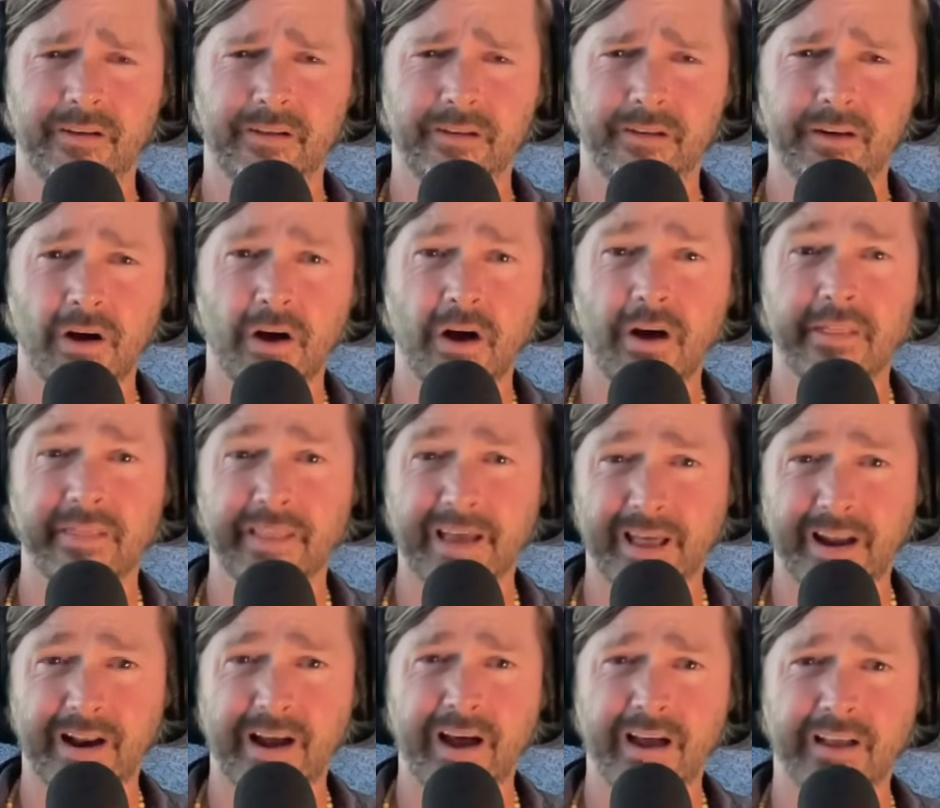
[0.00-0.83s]
on
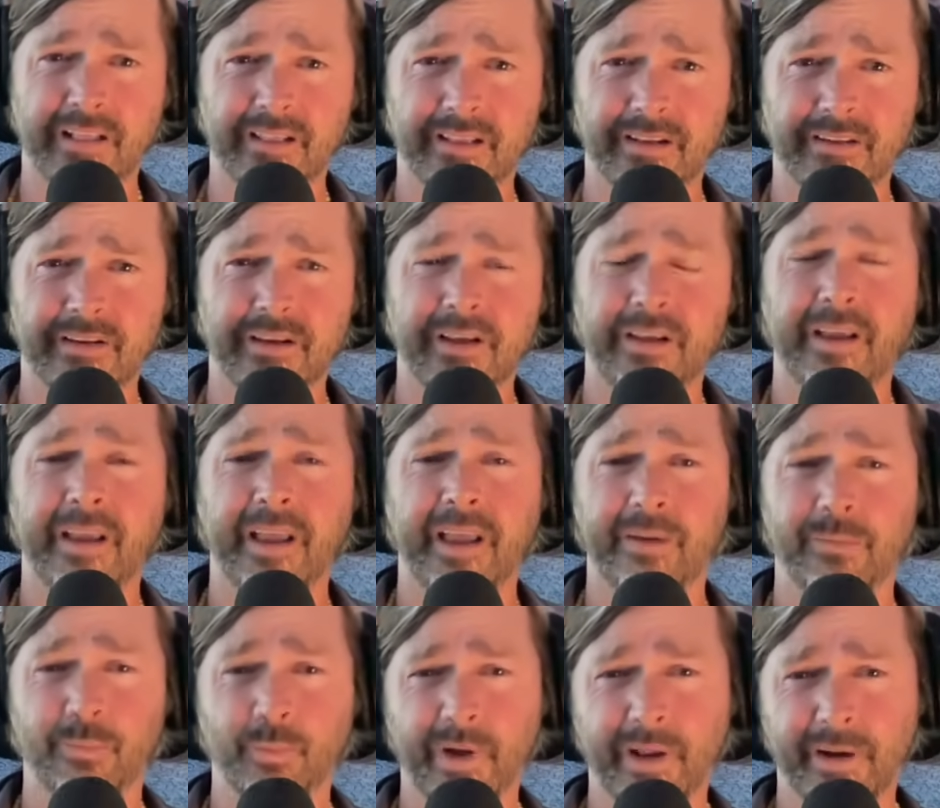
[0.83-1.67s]
that island,
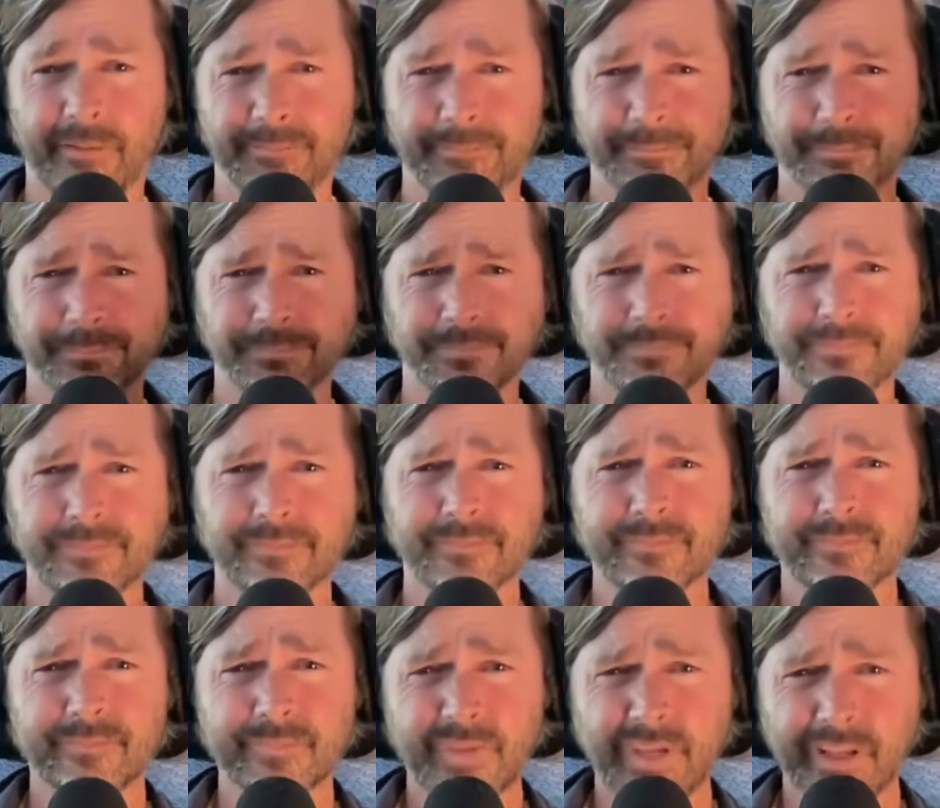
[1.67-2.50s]
and when
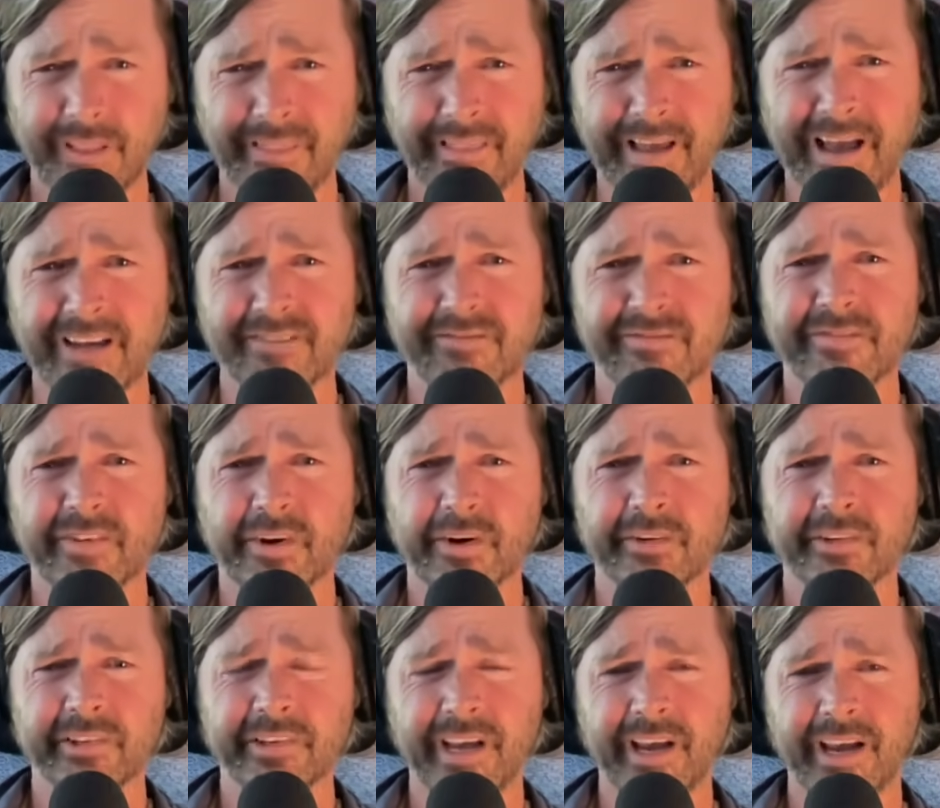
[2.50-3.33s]
that
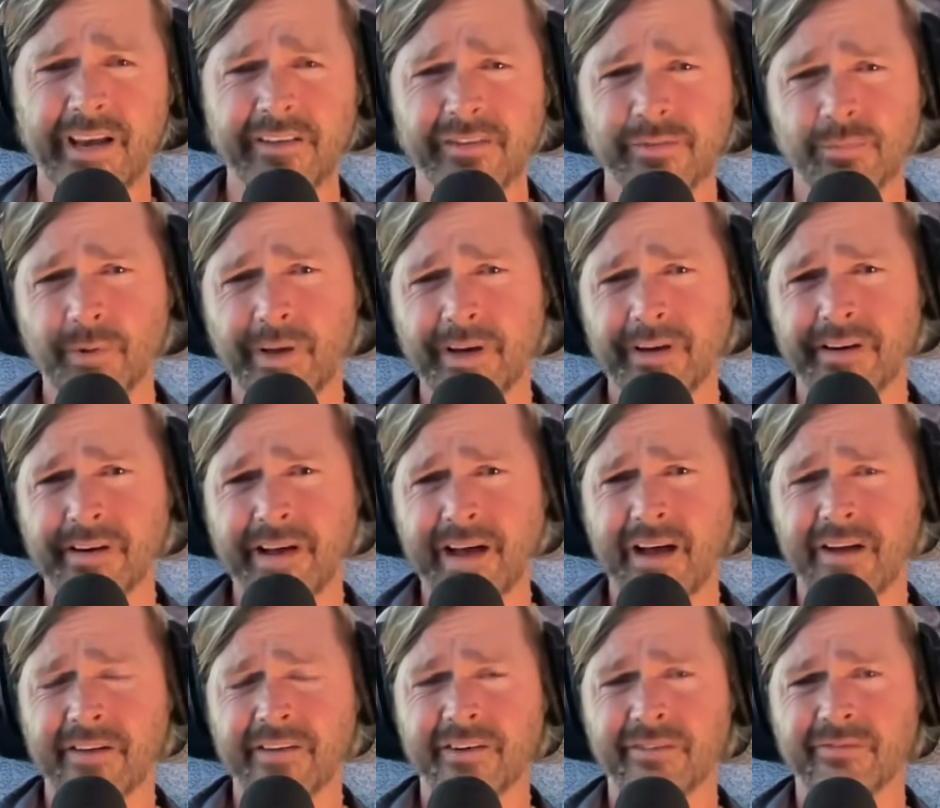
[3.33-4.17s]
first case went
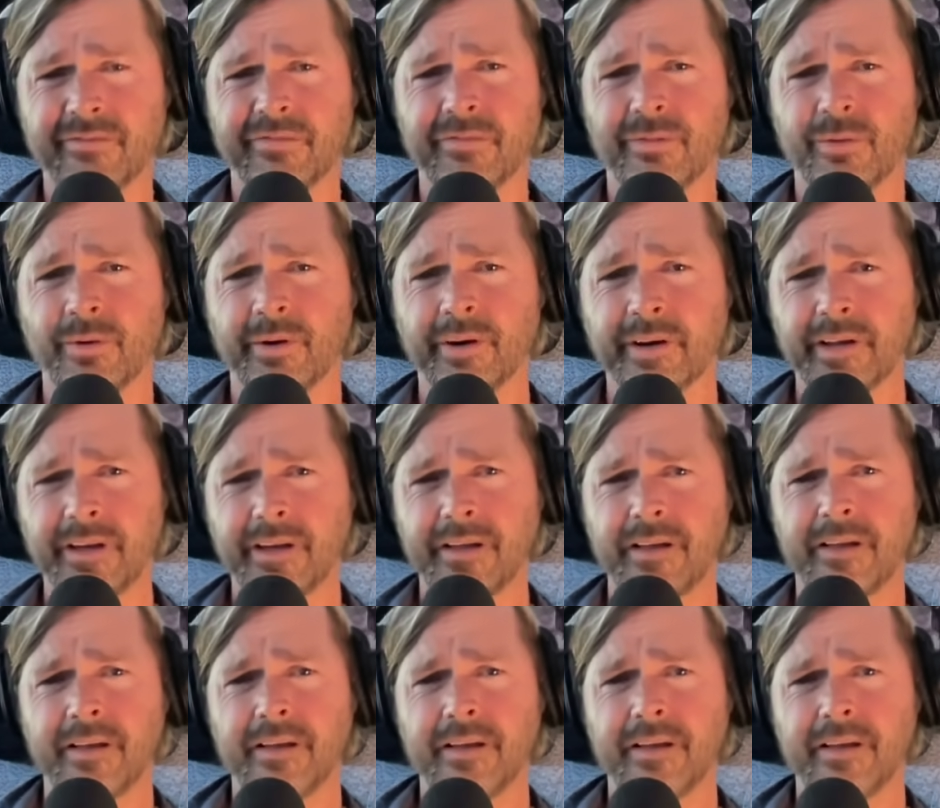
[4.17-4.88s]
down in Florida,